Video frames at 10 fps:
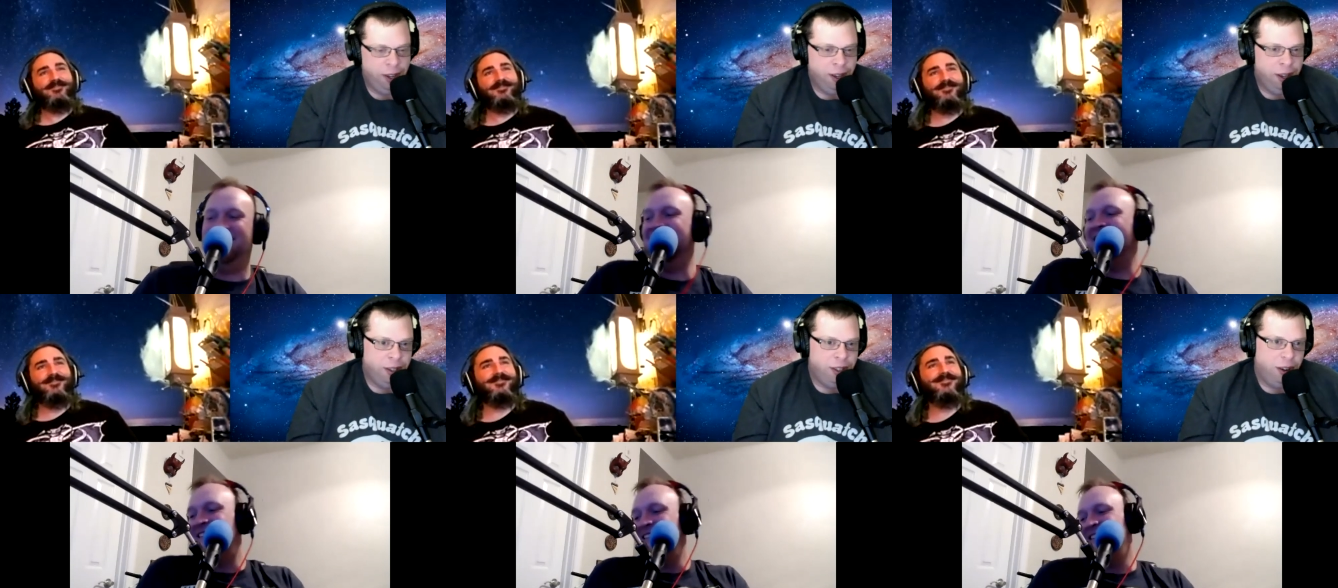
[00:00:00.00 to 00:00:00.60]

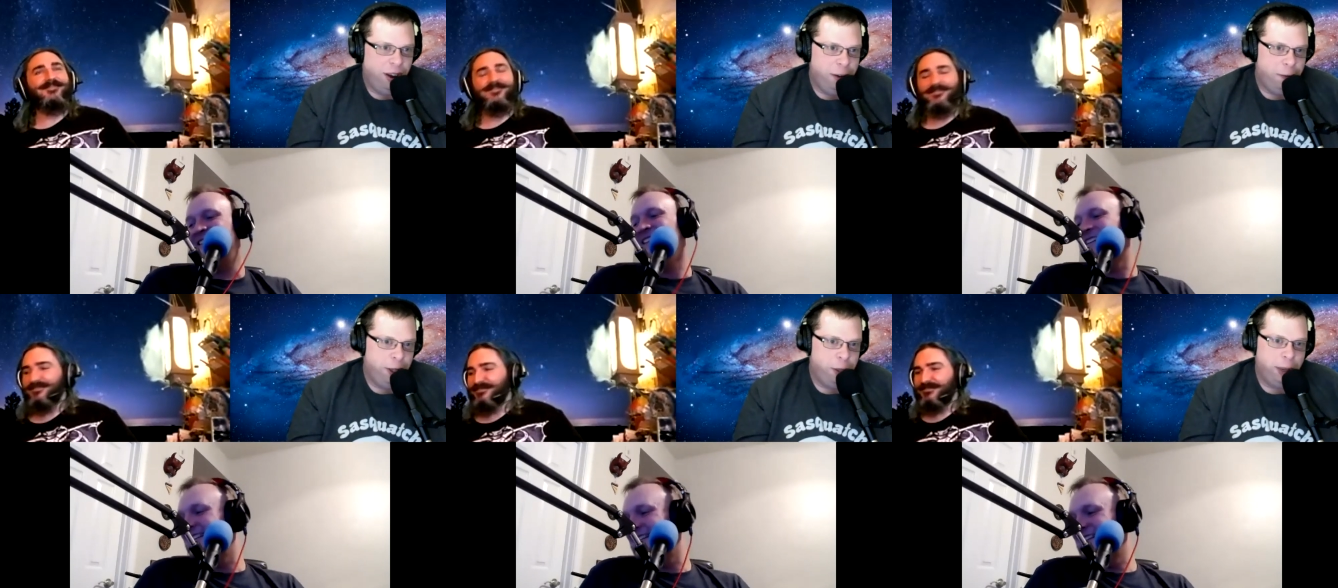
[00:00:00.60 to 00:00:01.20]
Speaker 1: So how you
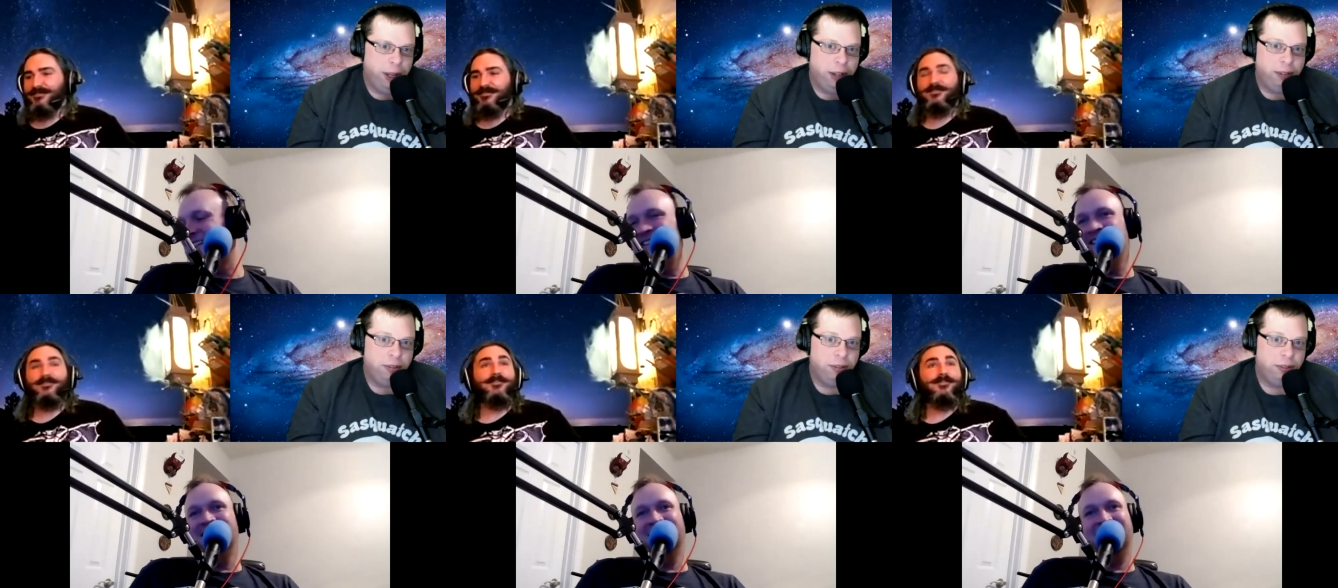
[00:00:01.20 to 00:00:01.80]
fellas been?
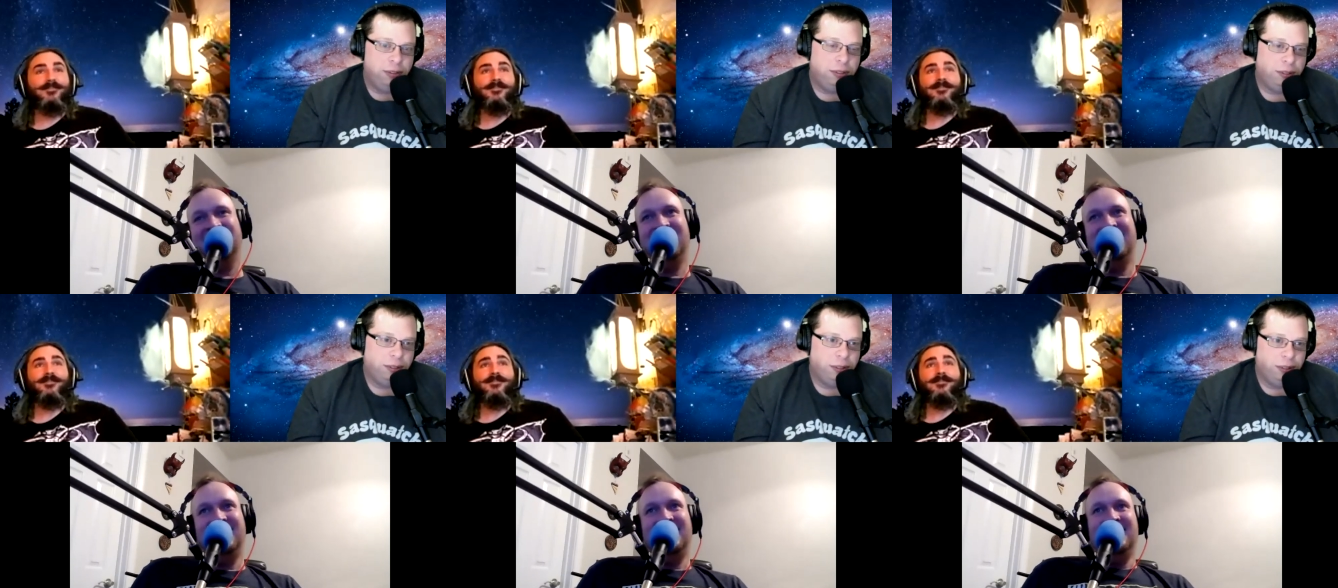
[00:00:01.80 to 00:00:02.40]

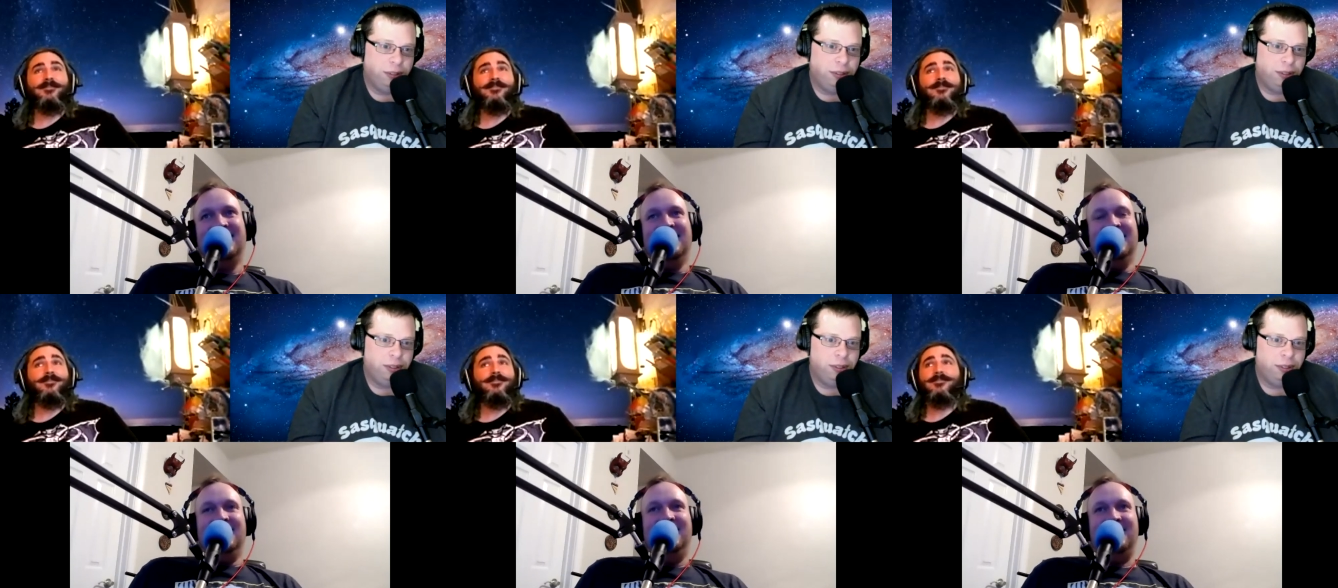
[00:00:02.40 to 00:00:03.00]

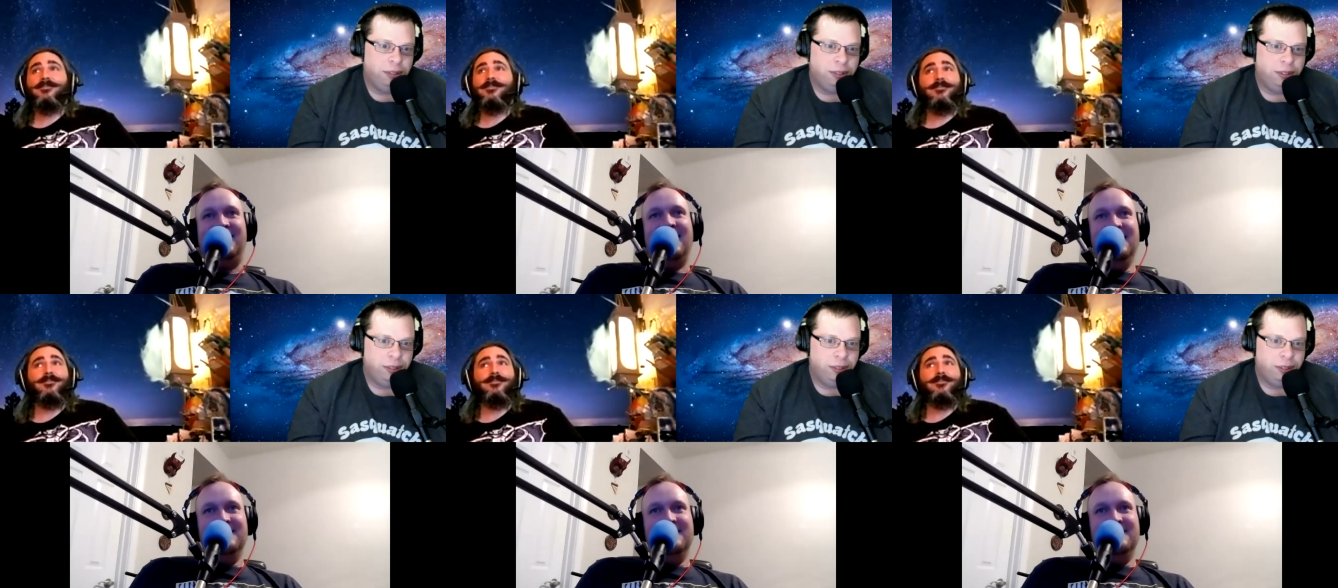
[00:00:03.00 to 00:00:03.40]
Good.